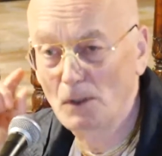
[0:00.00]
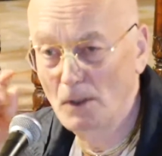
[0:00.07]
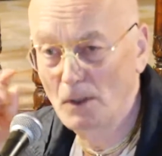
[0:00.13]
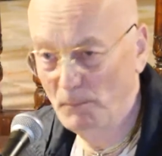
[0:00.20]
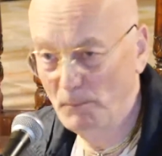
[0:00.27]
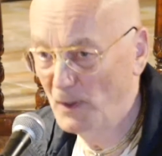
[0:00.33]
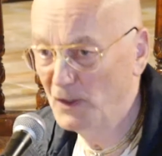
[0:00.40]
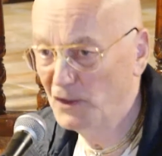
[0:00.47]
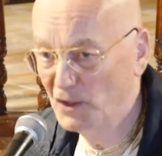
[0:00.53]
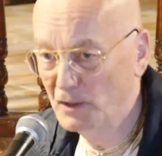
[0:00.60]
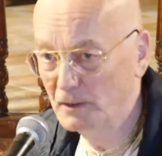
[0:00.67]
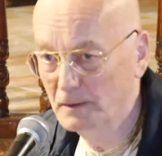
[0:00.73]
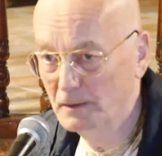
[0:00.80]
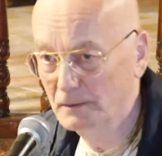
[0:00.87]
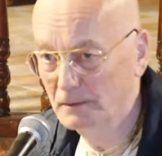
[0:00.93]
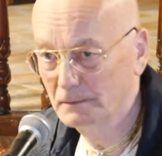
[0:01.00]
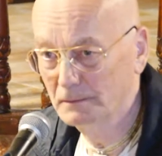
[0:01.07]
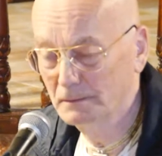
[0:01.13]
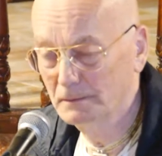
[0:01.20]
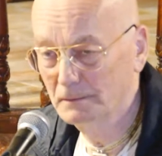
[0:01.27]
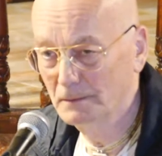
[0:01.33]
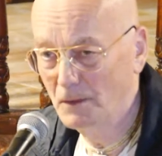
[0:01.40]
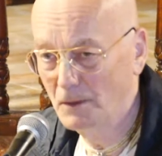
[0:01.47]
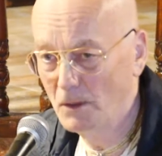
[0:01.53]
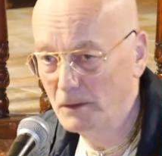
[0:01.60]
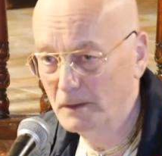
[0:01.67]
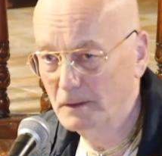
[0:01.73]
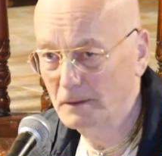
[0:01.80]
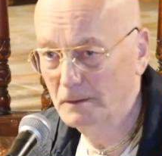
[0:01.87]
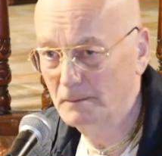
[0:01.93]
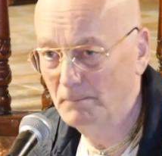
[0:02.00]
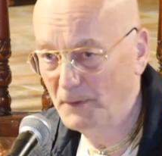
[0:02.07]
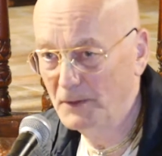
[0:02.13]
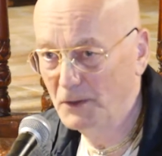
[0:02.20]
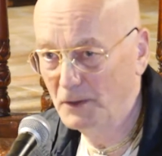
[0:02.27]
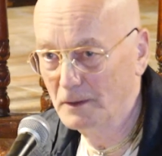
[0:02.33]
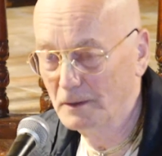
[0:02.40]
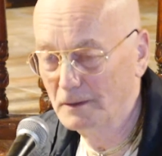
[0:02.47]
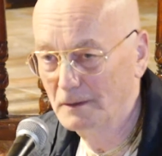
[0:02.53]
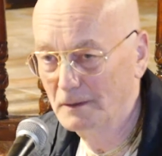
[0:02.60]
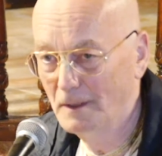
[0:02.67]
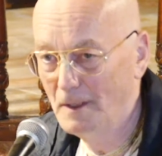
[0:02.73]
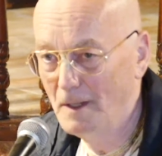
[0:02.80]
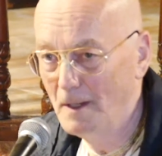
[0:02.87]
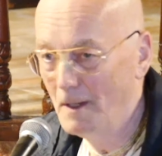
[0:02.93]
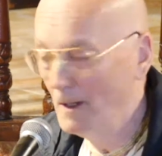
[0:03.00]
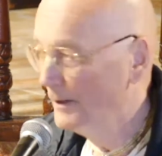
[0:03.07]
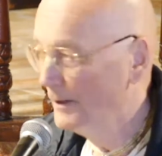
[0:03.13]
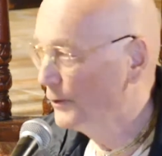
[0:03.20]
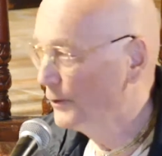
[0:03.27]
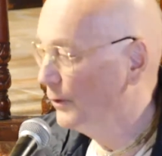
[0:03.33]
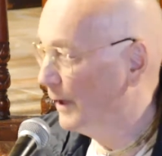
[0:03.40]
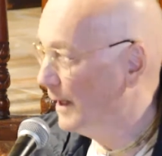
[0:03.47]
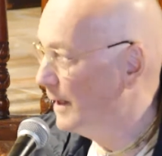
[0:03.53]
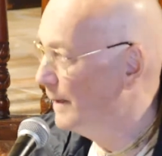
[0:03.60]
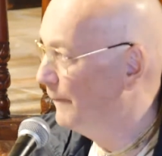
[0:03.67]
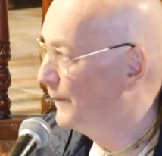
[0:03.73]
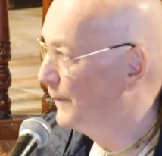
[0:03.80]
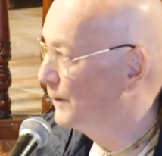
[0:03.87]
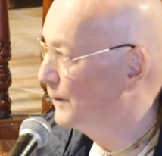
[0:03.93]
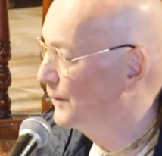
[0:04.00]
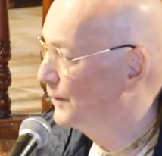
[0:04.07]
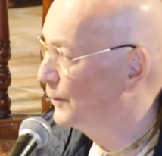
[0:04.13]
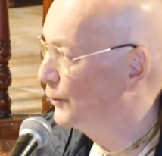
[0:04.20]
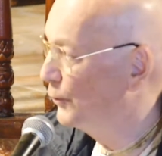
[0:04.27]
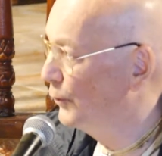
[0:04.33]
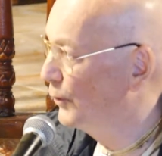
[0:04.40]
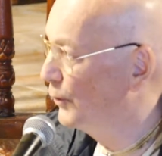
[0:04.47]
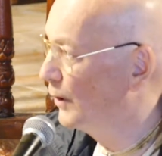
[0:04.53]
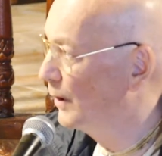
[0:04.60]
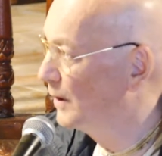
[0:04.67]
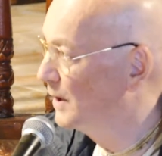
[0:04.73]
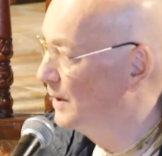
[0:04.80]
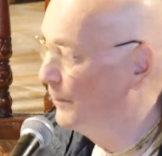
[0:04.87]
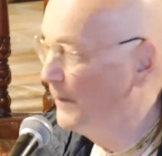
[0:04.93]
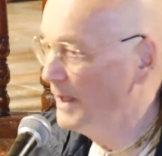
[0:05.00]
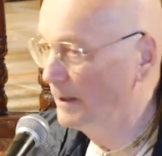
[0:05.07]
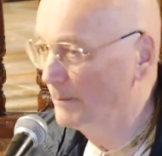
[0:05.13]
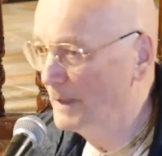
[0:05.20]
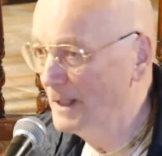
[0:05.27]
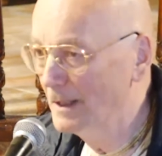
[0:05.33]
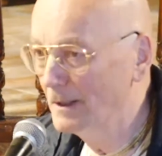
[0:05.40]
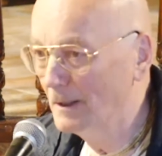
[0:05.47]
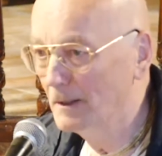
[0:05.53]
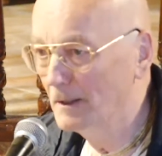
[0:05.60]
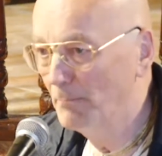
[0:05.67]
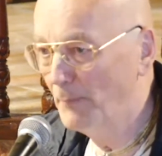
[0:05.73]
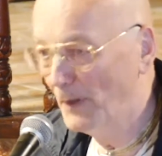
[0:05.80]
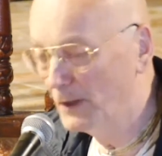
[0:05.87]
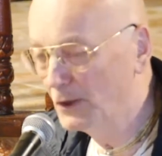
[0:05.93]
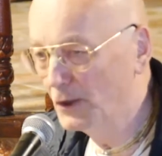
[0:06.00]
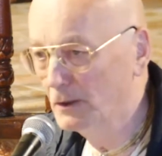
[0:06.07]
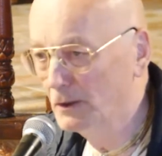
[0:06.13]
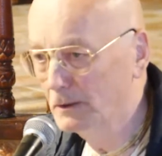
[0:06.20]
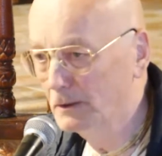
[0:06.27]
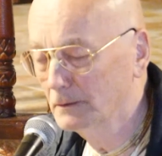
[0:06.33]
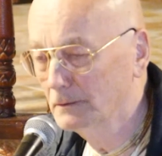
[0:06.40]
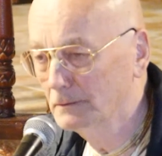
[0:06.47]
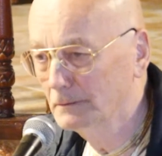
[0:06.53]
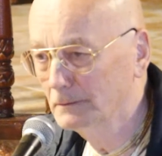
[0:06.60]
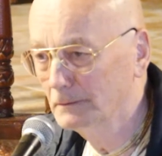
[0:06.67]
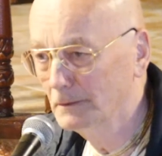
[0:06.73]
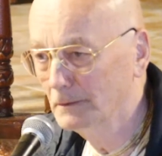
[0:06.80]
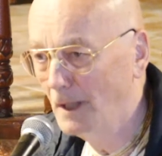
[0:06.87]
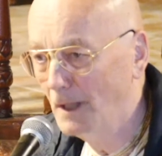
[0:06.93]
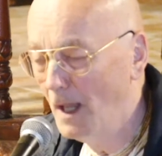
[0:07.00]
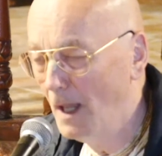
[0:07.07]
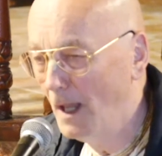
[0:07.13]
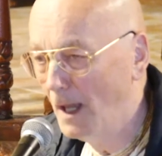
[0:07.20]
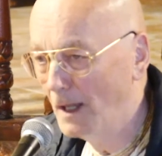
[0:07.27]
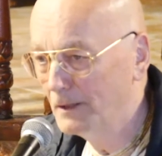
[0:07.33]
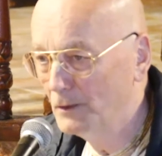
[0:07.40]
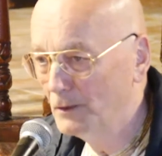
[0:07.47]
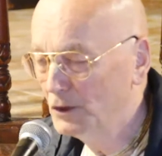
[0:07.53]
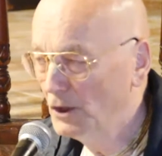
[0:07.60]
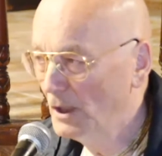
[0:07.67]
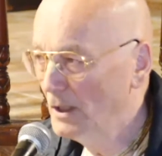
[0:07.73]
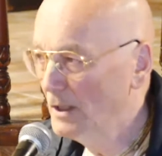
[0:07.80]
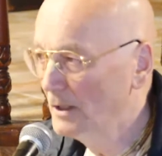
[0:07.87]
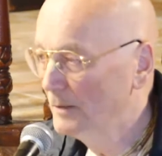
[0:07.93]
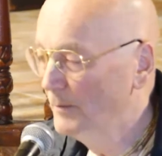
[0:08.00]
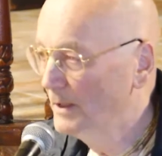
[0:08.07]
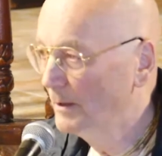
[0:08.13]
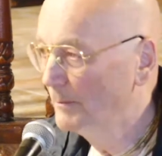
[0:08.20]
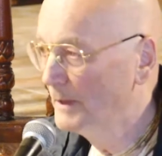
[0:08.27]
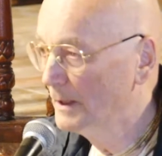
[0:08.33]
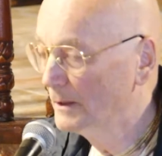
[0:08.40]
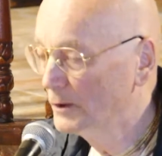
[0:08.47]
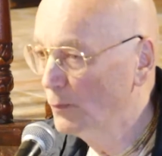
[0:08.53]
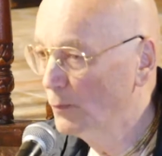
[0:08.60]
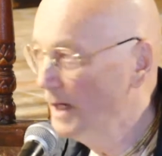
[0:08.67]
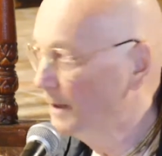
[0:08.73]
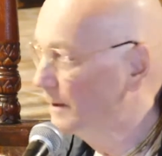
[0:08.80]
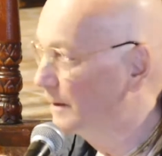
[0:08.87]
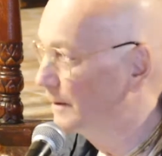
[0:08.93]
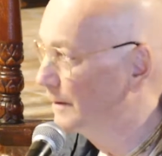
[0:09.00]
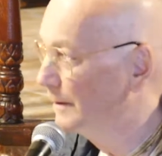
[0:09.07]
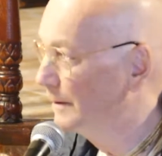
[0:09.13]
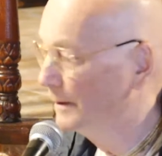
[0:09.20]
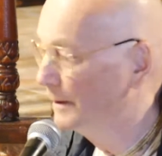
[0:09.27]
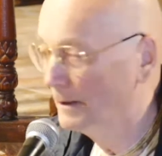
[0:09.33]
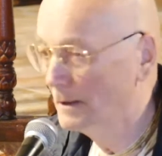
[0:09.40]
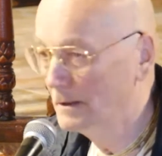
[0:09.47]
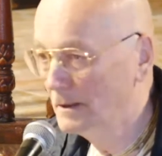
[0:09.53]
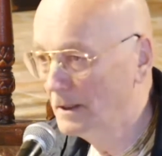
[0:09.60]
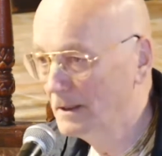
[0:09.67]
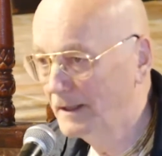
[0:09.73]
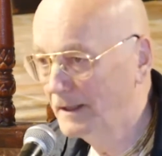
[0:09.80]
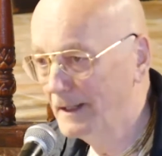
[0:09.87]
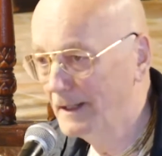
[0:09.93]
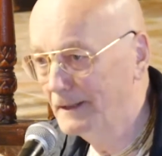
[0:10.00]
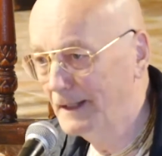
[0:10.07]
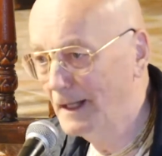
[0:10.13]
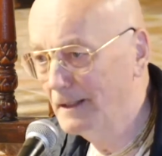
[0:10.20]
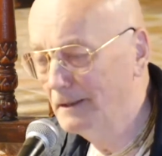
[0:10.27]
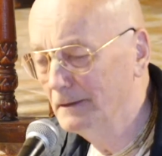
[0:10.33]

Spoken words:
Pungent. Hot. Pungent. So if the sugar is becoming pungent and the chili is becoming sweet, is this Sanatan?